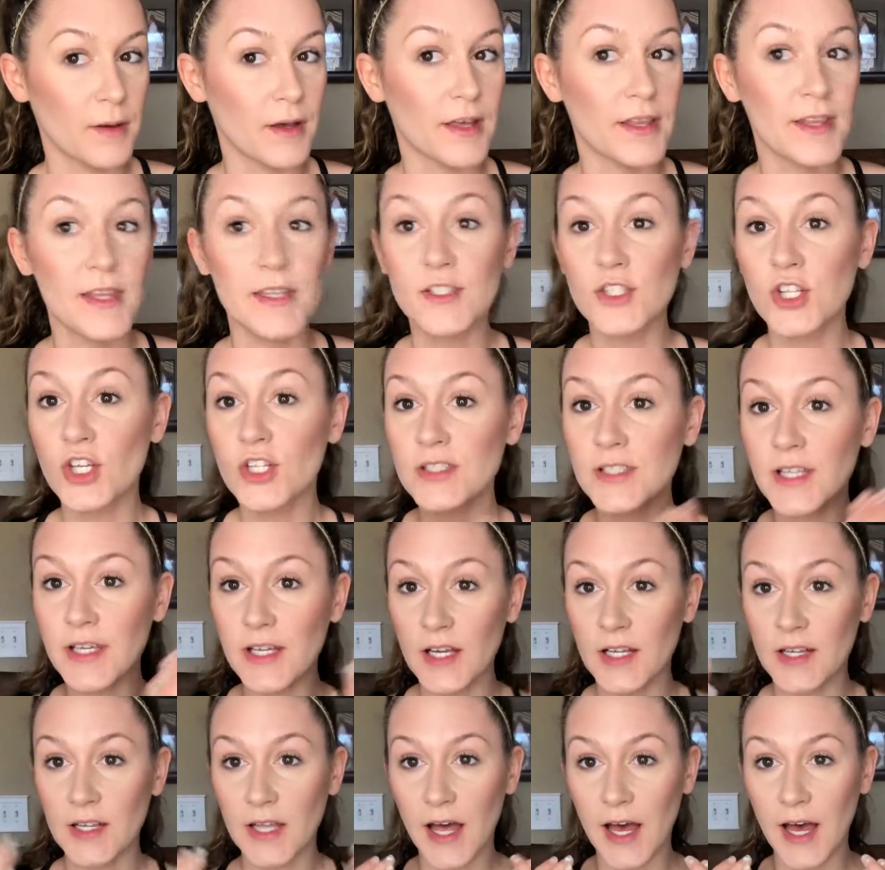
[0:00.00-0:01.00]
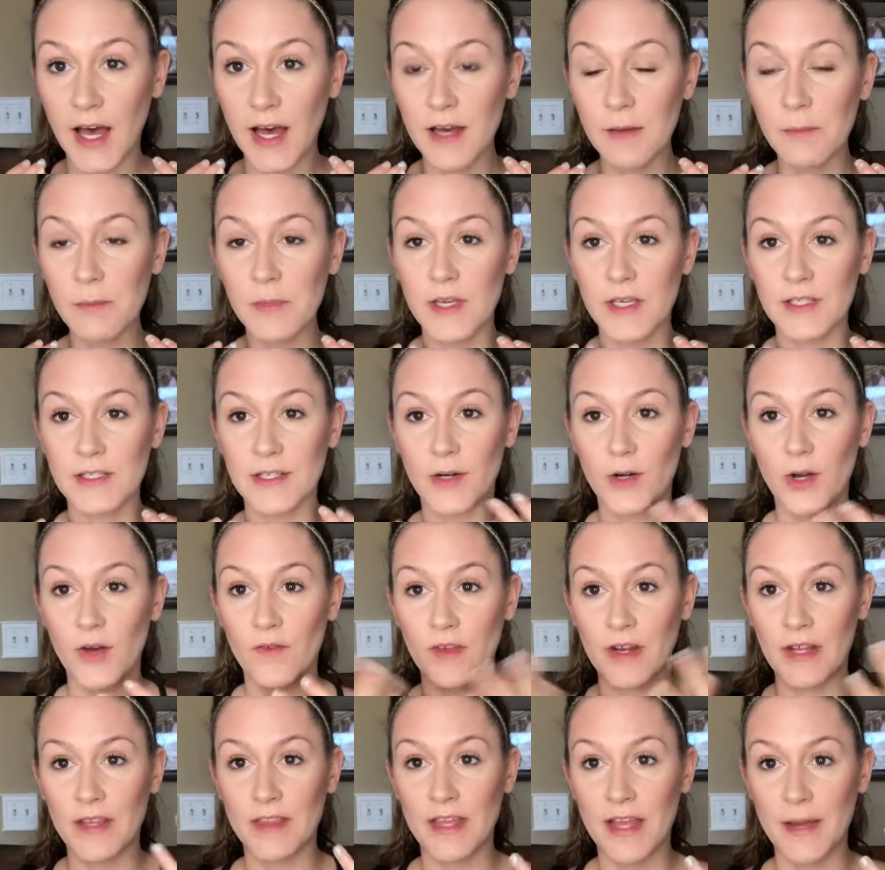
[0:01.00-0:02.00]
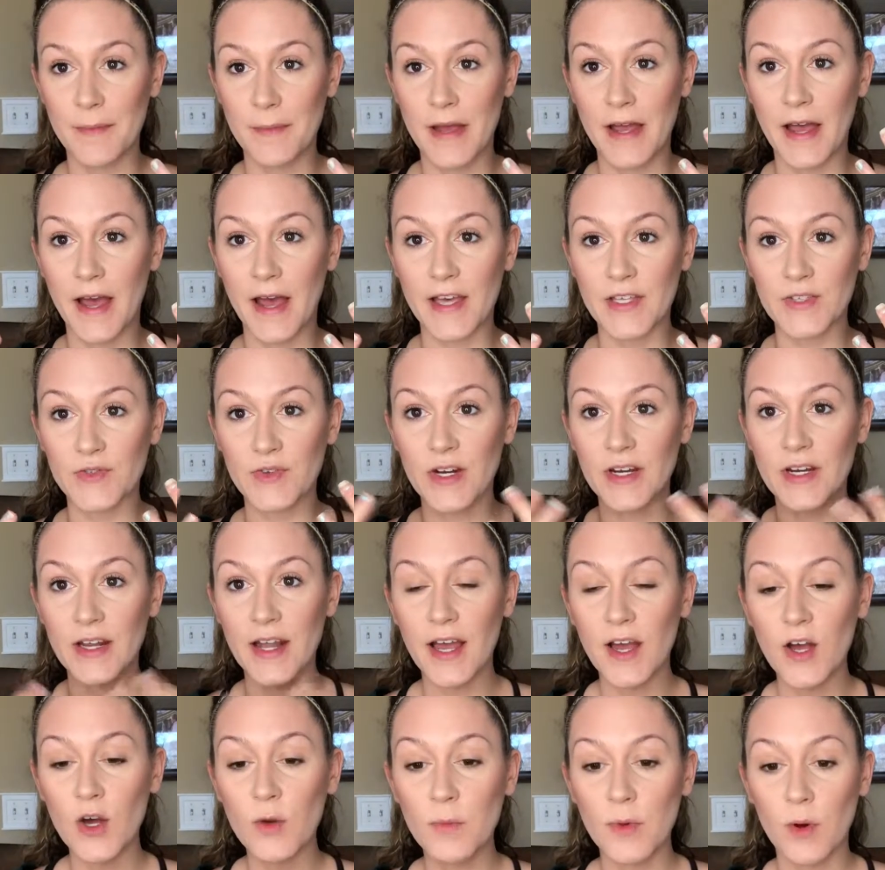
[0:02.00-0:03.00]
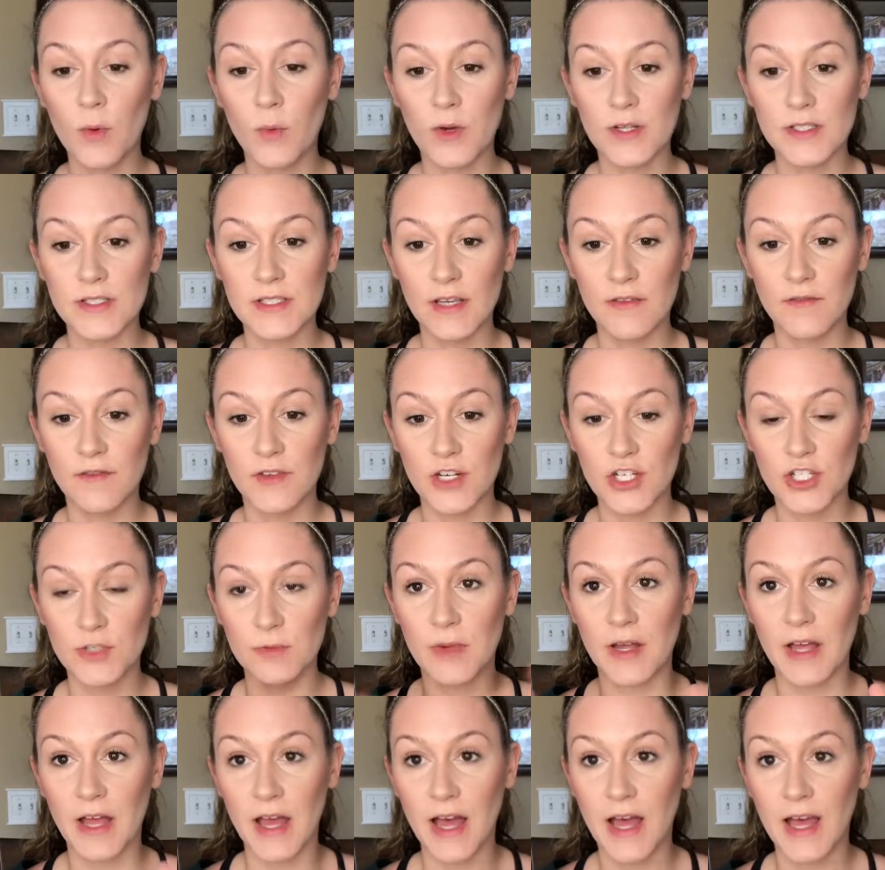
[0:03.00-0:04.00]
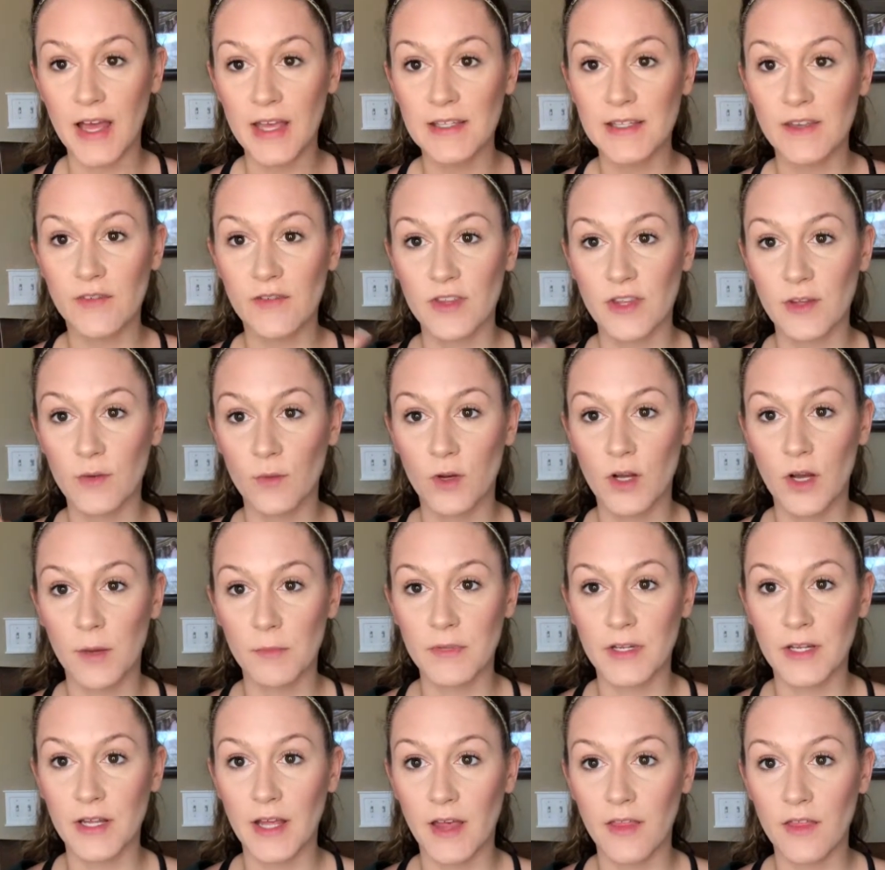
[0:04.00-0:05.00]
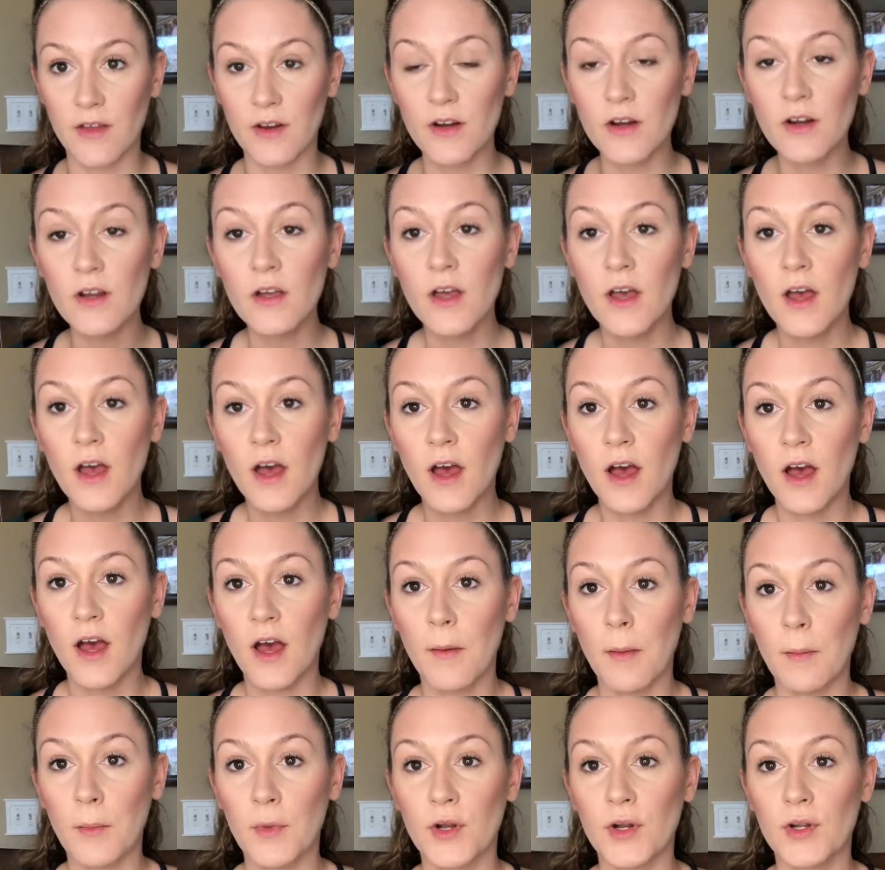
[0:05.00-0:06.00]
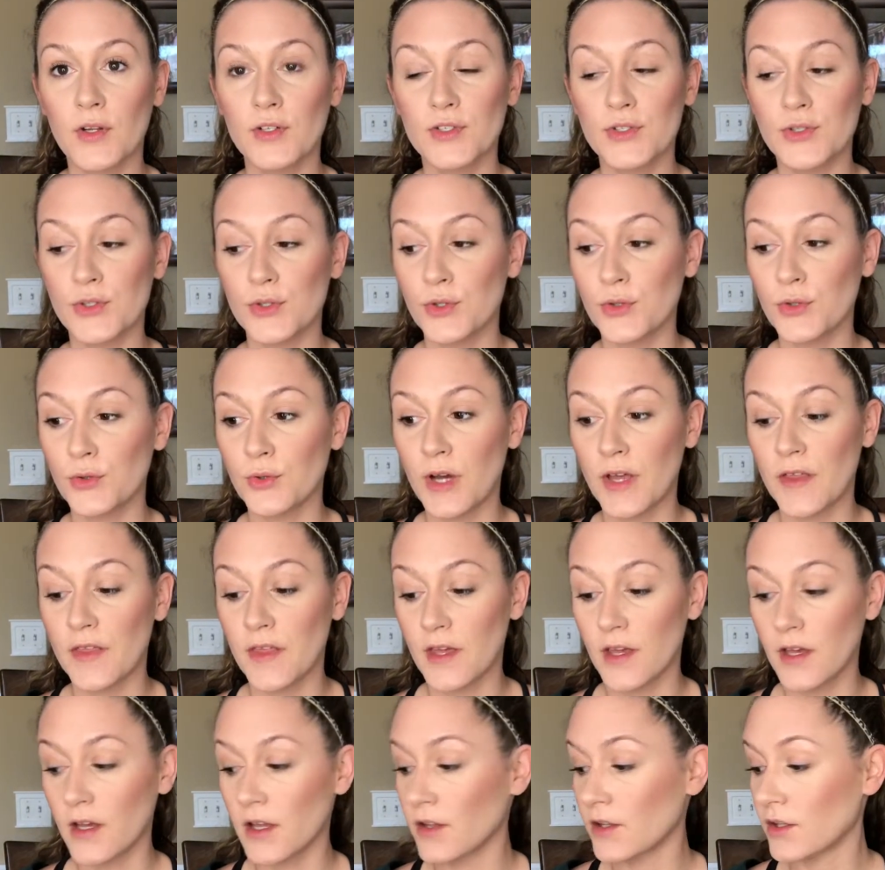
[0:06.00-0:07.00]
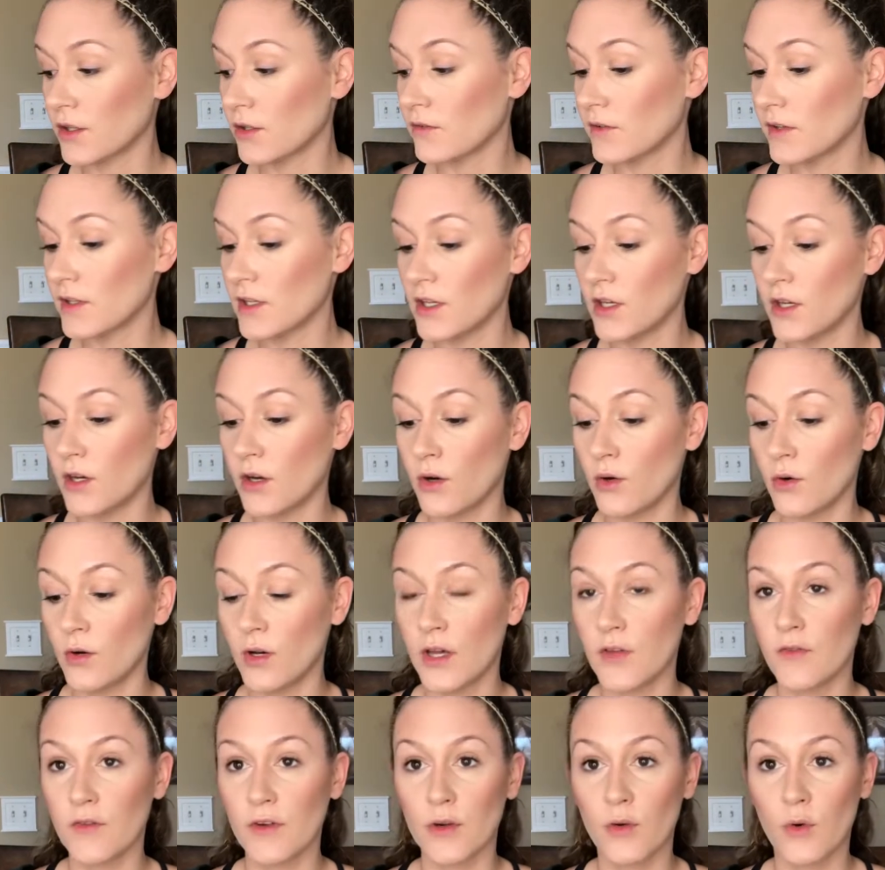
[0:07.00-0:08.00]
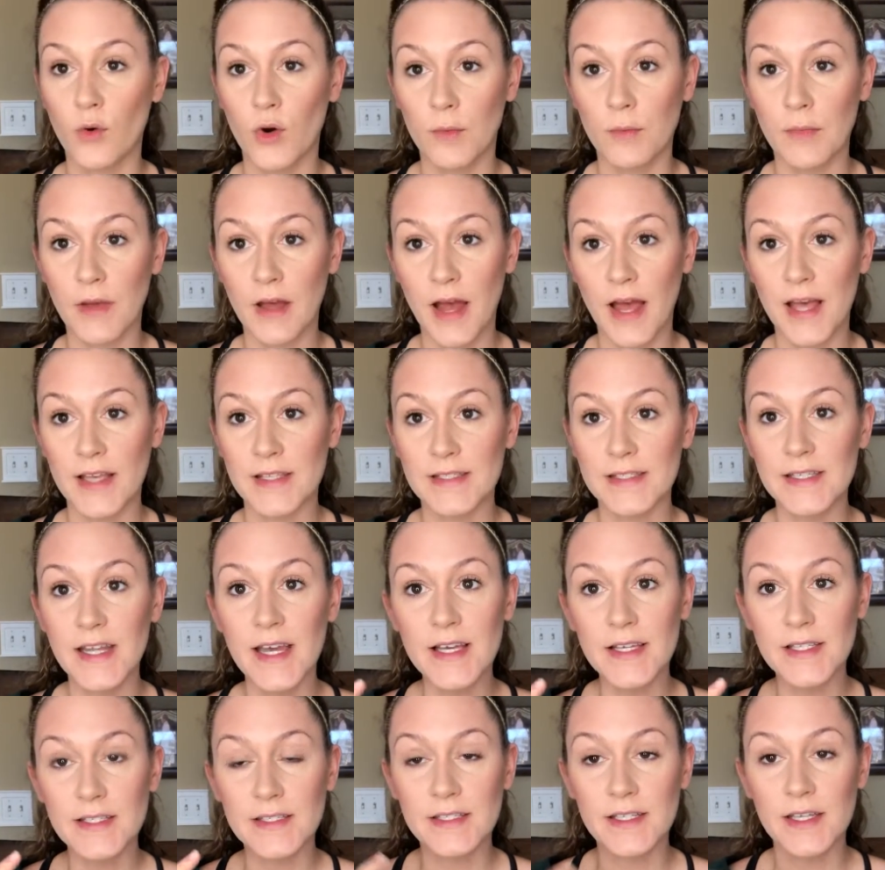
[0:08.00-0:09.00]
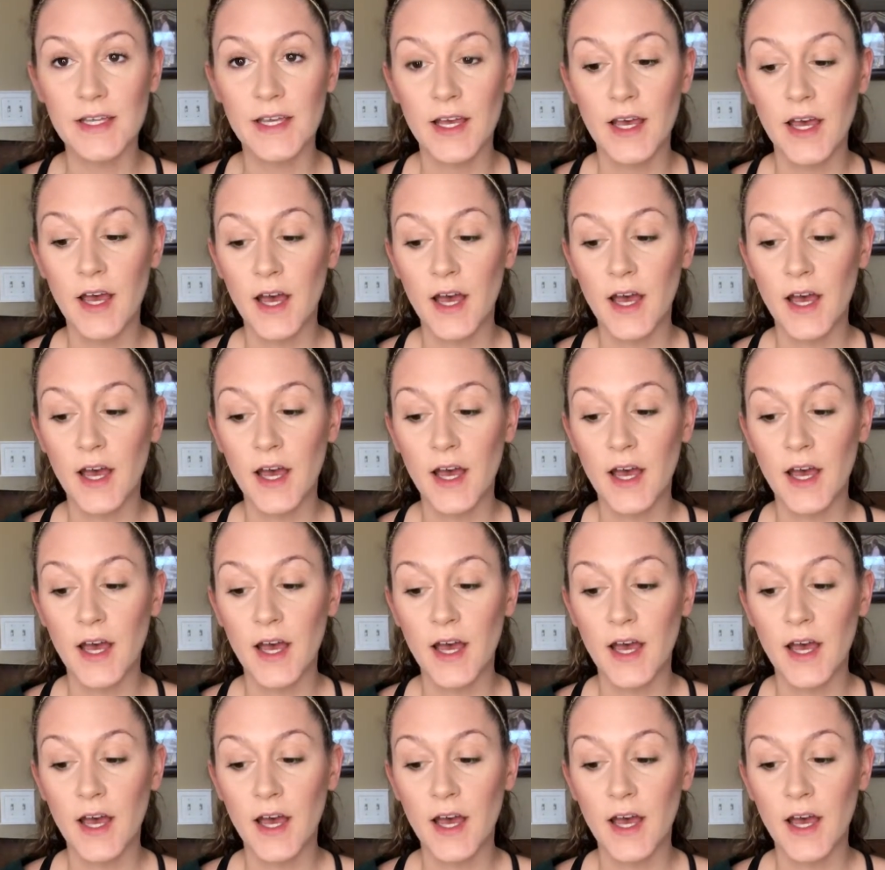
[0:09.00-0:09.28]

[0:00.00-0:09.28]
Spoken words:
This looks like a lot because I don't have anything on my eyes right now, but once I finish my eyes, everything will come together. I'm gonna do, I think, a little video and record my eyes next.